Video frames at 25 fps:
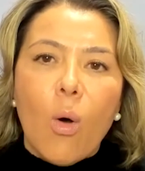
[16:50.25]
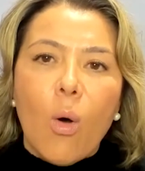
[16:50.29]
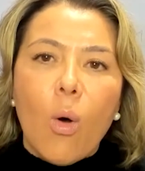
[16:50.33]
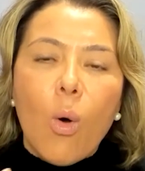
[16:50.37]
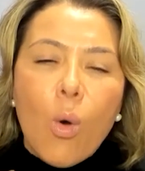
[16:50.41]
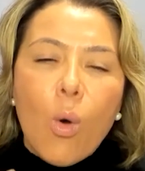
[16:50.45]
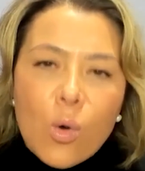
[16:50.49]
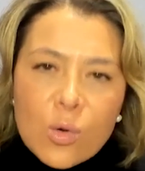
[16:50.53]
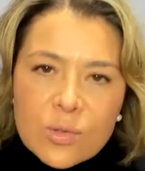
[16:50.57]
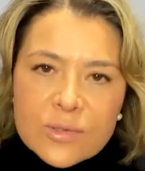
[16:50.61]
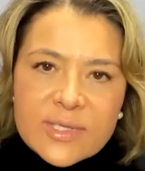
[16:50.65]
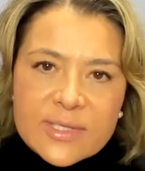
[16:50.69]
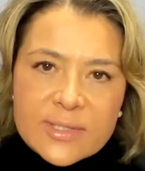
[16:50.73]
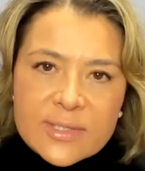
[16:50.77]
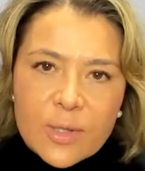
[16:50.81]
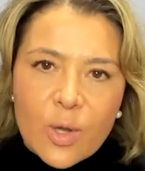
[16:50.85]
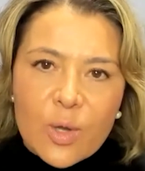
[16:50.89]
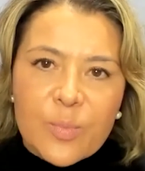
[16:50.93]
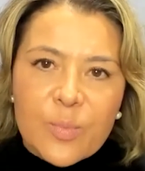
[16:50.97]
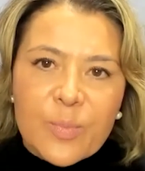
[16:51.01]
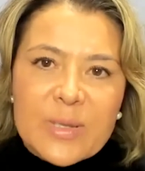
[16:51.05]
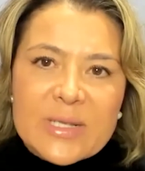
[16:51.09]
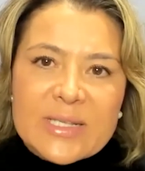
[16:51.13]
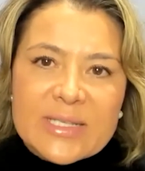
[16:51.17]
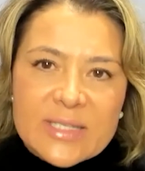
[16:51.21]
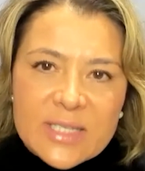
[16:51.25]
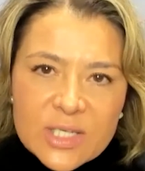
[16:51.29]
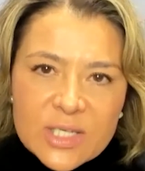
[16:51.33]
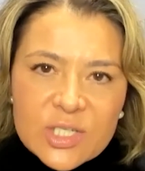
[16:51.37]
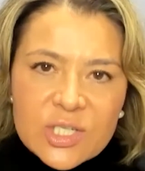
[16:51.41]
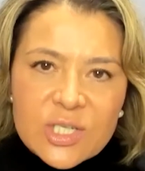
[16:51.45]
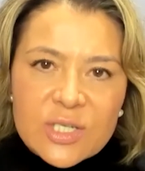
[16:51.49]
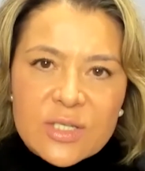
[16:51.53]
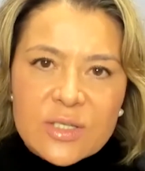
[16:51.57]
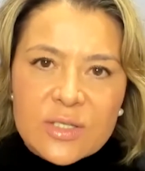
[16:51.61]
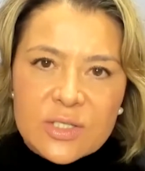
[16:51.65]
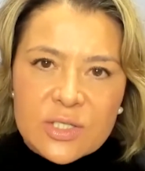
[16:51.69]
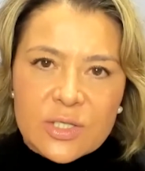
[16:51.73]
also
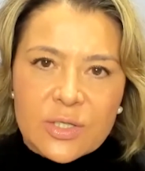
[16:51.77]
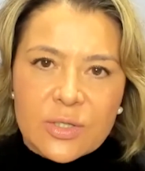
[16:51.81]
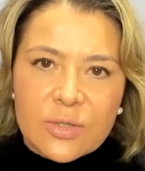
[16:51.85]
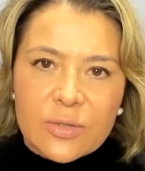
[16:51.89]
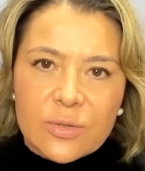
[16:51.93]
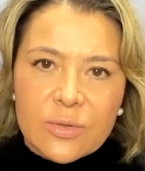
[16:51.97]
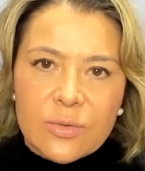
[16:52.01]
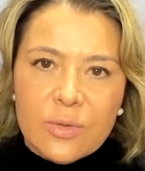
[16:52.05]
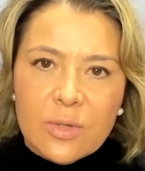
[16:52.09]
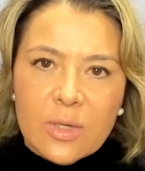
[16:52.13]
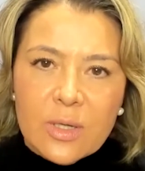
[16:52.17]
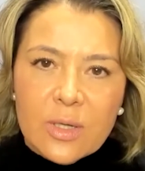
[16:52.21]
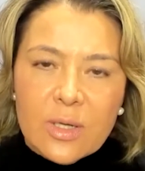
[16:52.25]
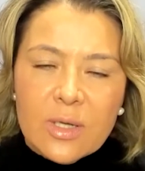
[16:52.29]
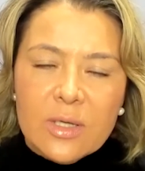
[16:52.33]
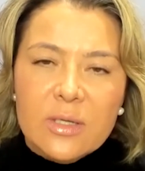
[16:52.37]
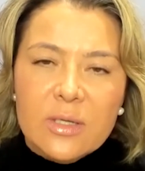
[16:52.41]
positions you